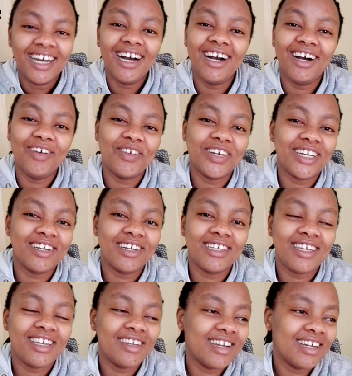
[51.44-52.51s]
Oh my
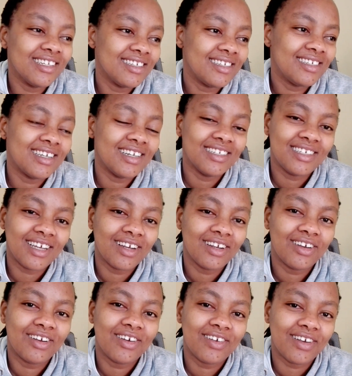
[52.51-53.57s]
god, Kiran is such a
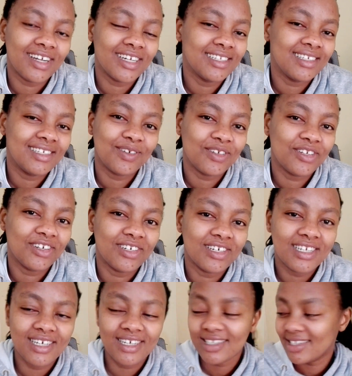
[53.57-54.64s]
great studio
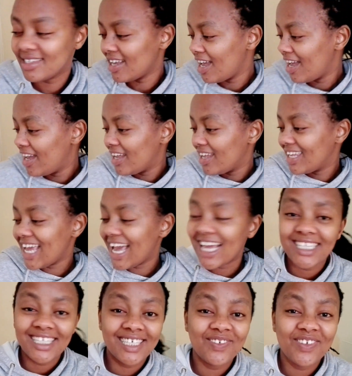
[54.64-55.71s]
audience.
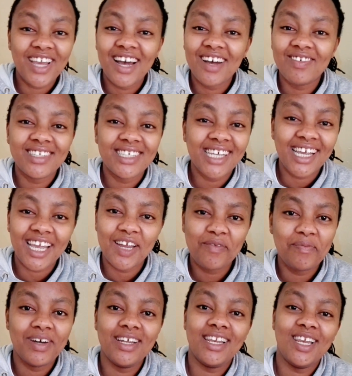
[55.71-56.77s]
Yes, we have
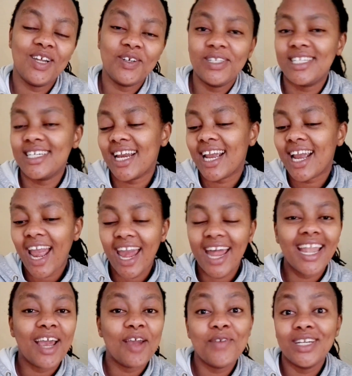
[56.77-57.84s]
second born loading
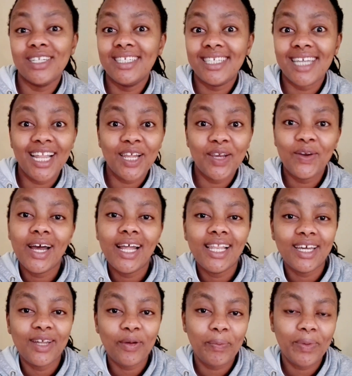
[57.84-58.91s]
and I will tell you a
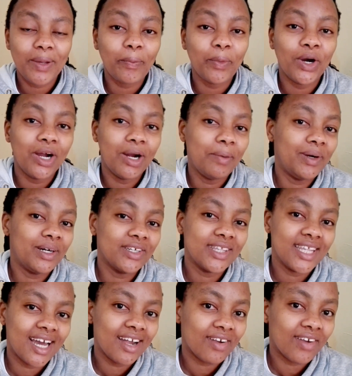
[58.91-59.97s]
little bit more about
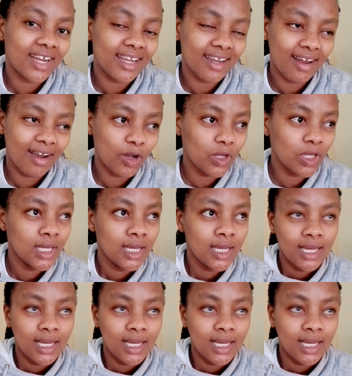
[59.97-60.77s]
that right now.